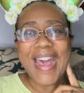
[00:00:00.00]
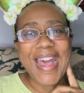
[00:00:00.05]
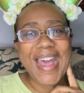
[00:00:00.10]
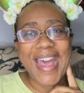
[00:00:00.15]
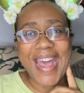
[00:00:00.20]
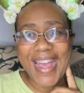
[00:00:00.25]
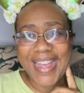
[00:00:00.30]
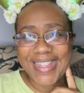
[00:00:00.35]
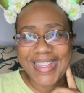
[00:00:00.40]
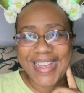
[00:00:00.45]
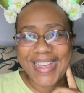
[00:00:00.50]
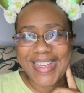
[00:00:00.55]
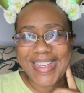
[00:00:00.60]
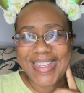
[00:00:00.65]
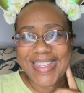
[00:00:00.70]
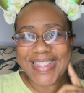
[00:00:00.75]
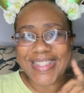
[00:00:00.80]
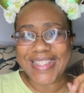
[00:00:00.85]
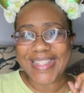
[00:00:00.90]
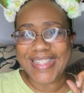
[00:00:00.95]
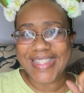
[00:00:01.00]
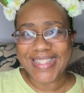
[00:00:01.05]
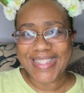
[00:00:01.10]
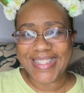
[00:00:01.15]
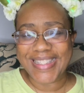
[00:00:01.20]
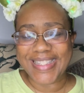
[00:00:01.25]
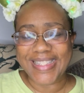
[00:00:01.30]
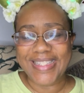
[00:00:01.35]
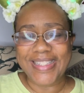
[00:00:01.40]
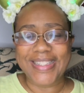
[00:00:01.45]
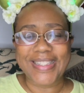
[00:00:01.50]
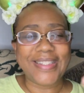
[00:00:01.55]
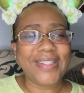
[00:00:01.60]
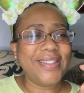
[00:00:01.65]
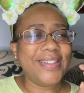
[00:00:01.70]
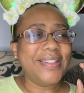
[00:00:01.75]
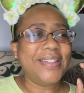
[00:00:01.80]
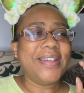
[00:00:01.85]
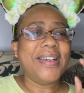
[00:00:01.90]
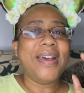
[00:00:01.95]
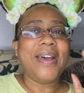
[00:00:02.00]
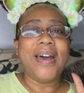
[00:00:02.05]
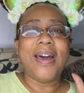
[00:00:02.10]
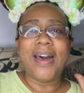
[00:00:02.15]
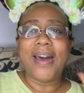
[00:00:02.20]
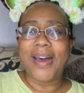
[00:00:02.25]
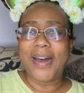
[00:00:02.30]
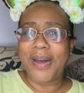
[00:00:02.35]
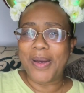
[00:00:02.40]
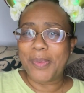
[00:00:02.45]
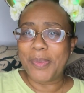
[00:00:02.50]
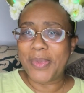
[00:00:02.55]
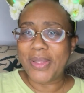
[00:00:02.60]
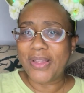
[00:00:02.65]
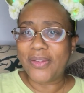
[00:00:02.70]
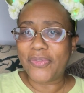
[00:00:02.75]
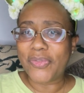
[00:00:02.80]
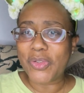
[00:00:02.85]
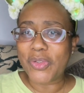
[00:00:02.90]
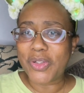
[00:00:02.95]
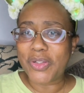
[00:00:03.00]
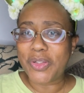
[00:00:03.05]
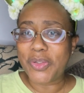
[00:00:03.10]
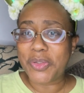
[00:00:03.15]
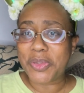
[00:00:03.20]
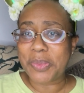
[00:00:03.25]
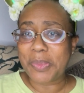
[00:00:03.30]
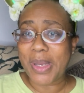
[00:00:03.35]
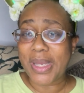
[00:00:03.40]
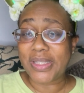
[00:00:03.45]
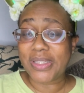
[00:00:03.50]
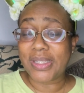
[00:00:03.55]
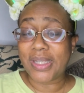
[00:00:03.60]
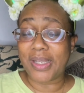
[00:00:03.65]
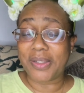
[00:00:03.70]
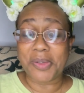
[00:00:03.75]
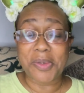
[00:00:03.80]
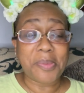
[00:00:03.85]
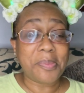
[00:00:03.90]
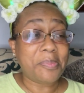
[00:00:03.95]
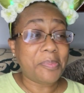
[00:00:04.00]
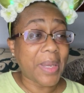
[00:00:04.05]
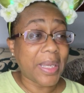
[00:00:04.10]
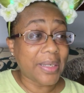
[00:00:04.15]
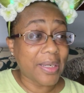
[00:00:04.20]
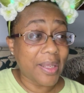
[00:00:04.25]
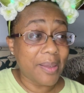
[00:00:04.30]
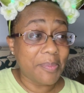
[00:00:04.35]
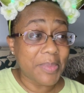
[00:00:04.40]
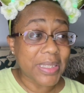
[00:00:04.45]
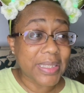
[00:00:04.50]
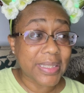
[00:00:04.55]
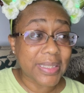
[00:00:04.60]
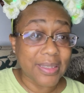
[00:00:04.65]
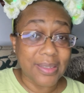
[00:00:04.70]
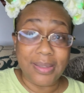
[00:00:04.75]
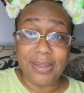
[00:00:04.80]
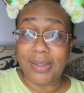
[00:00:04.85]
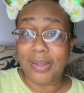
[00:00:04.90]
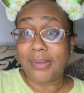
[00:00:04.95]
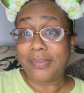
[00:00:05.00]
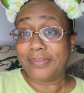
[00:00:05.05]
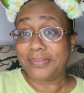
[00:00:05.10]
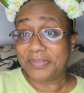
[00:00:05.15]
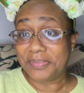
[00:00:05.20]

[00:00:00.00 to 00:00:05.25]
Hi guys, it's Cyndi. Um, if you're new to my channel, my name is Cyndi.